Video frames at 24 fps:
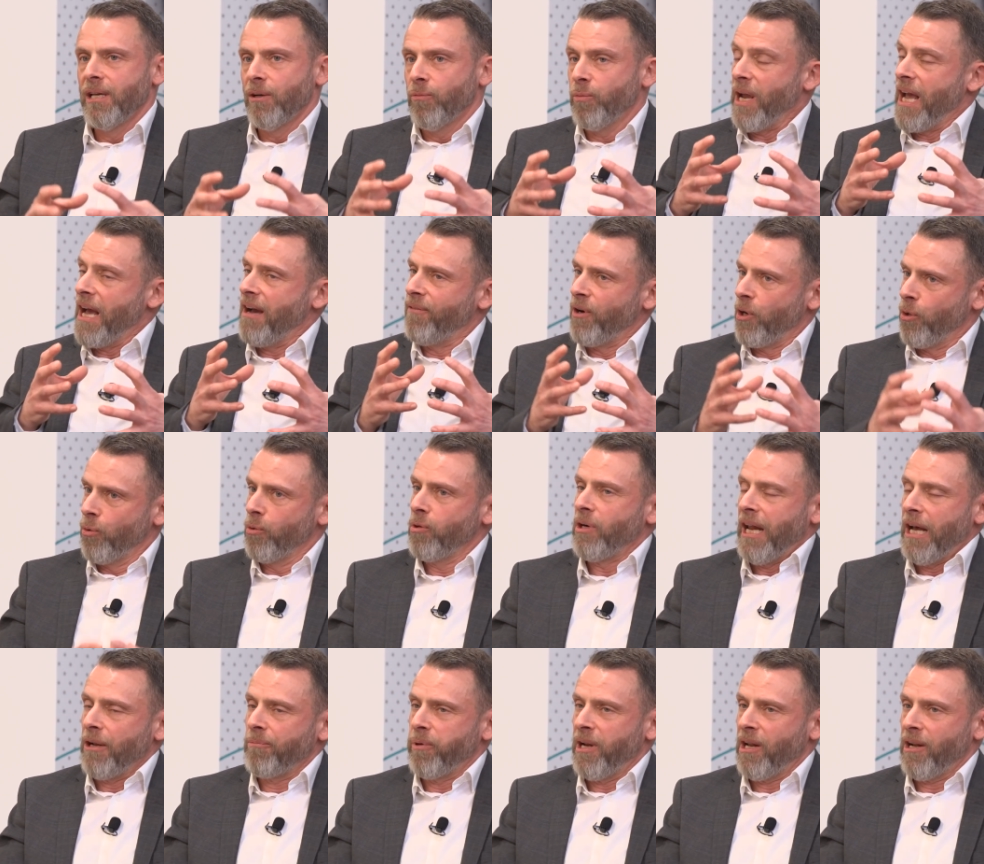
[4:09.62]
we have our own
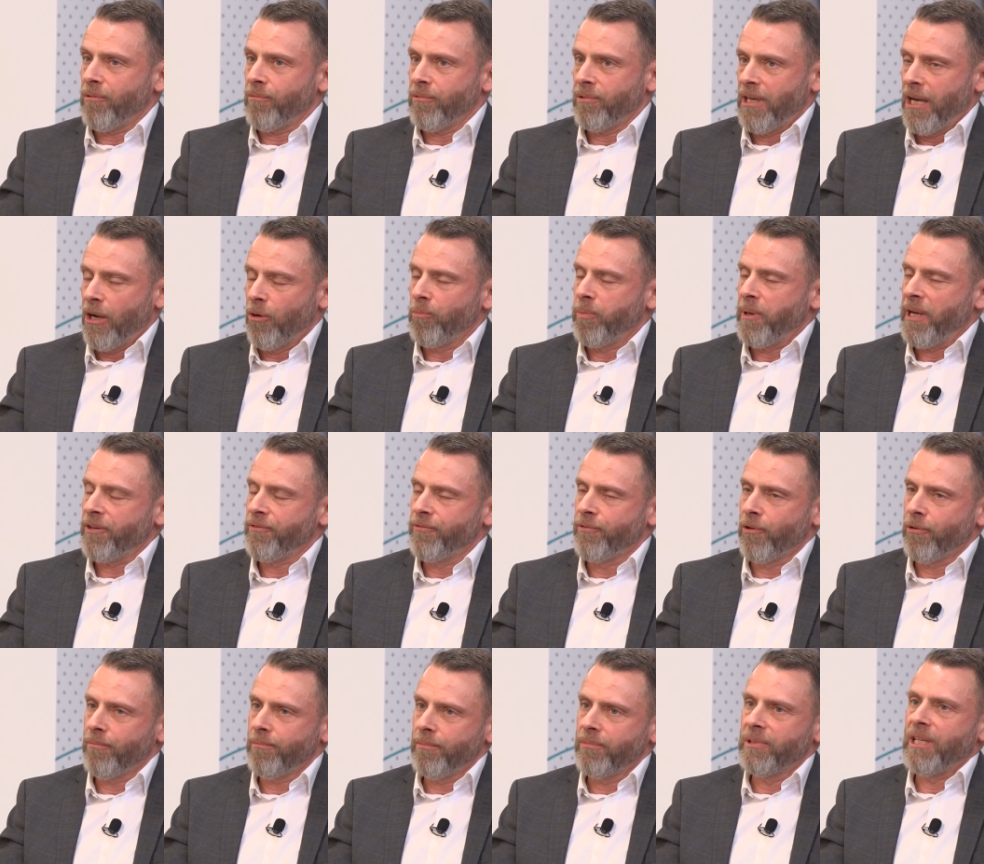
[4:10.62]
cloud, cloud
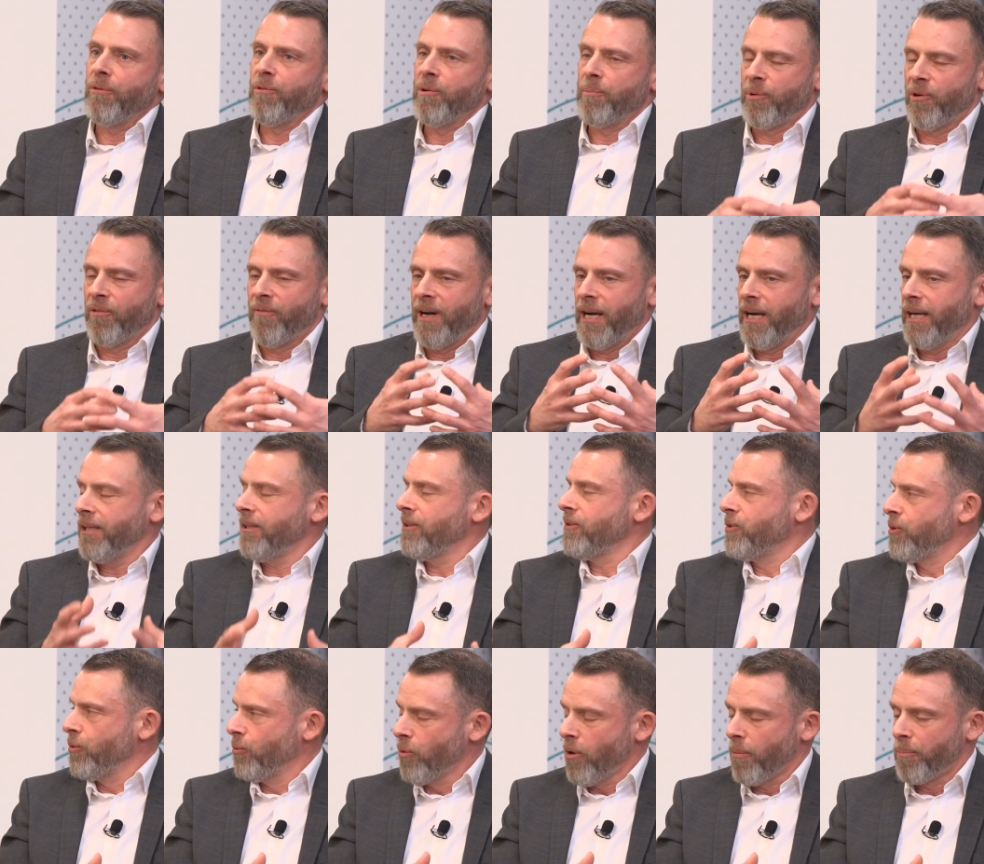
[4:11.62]
platform that we provide
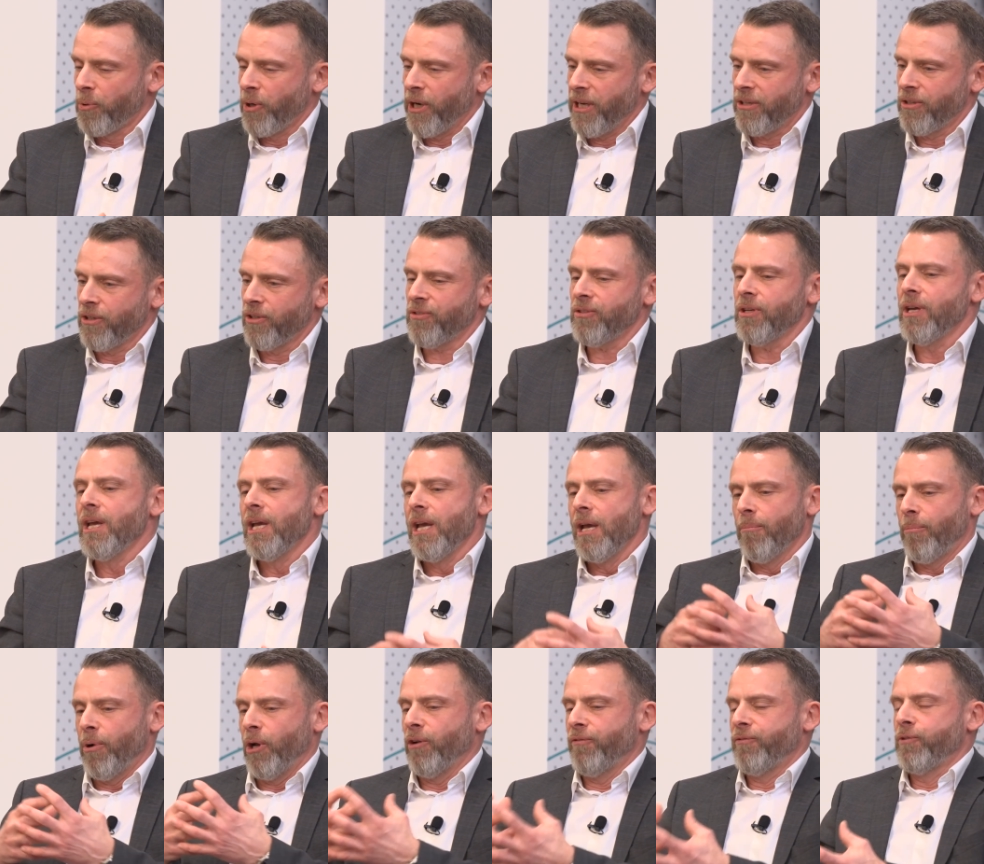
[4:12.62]
to operators,
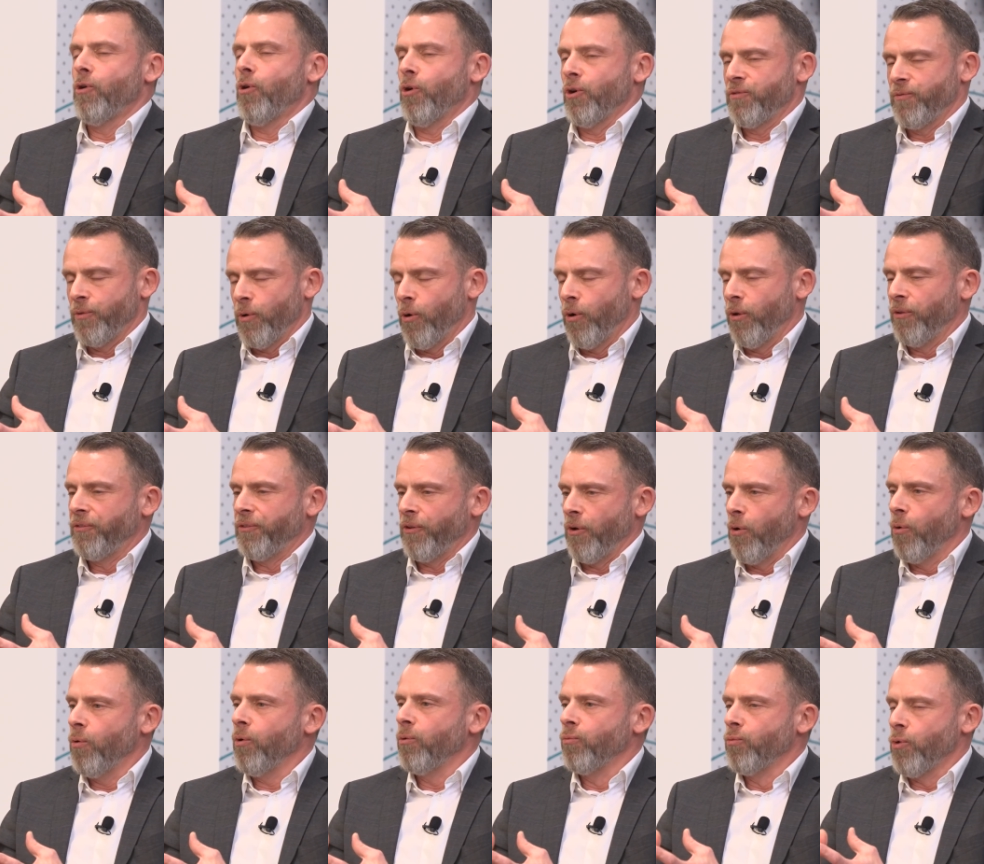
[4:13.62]
but of course we
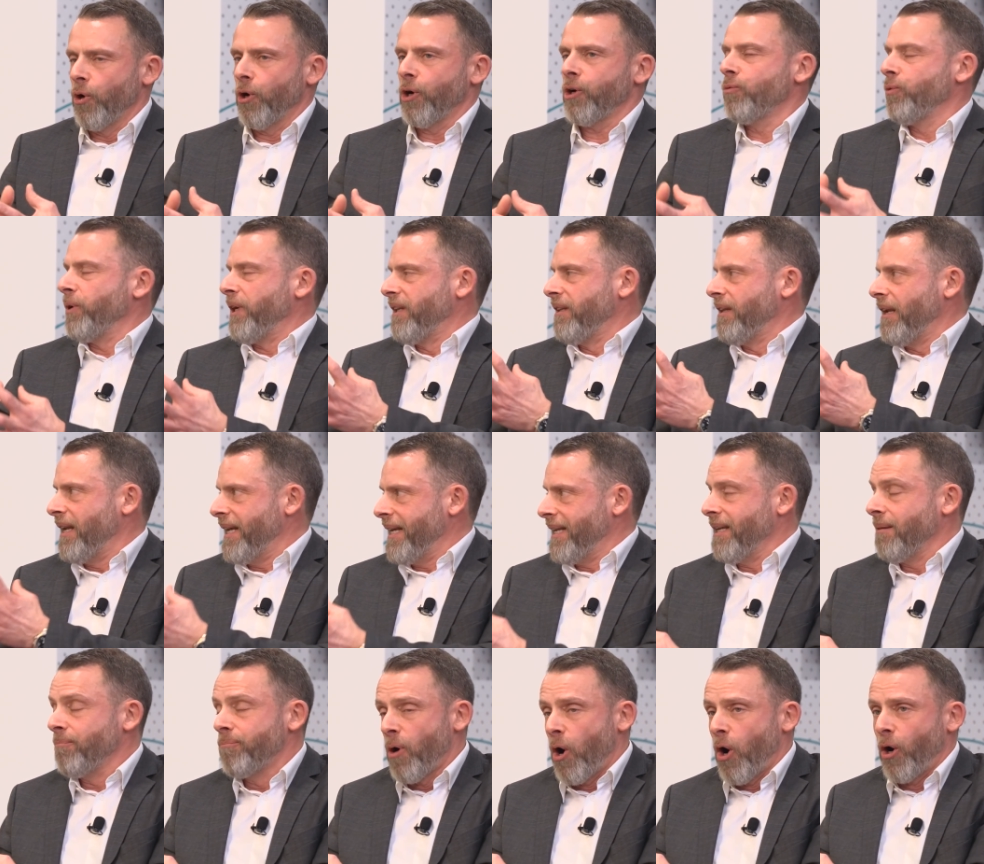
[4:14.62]
also work with the
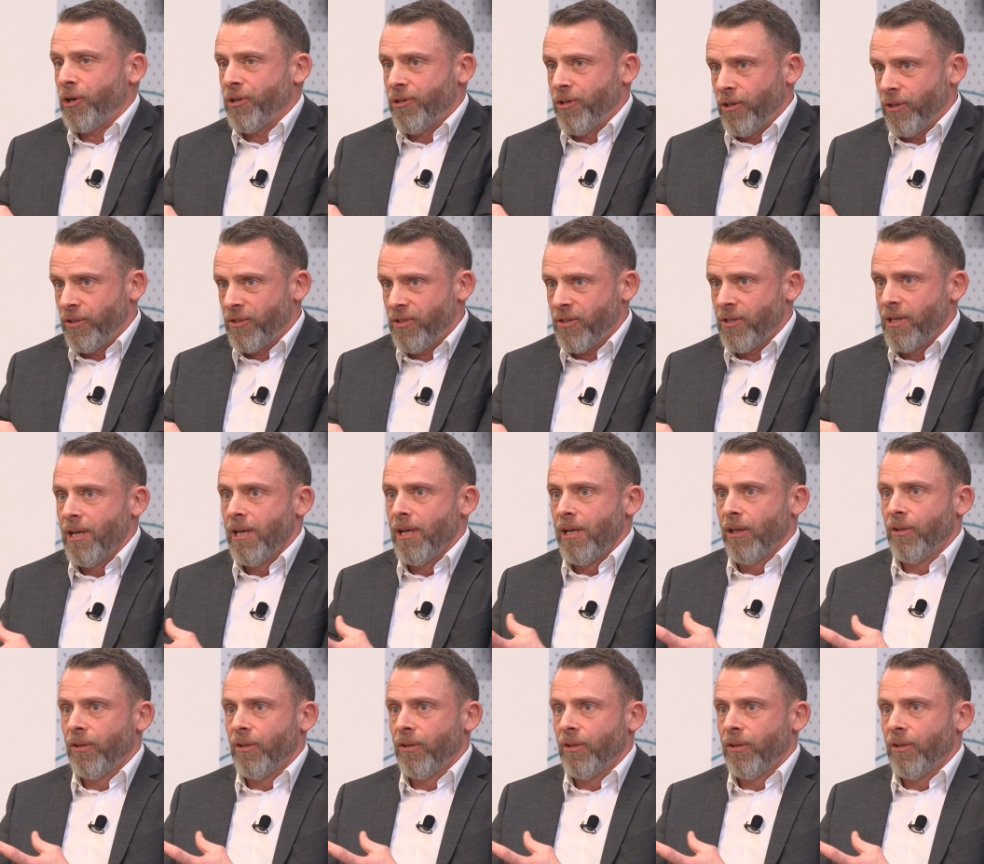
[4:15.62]
leading partners.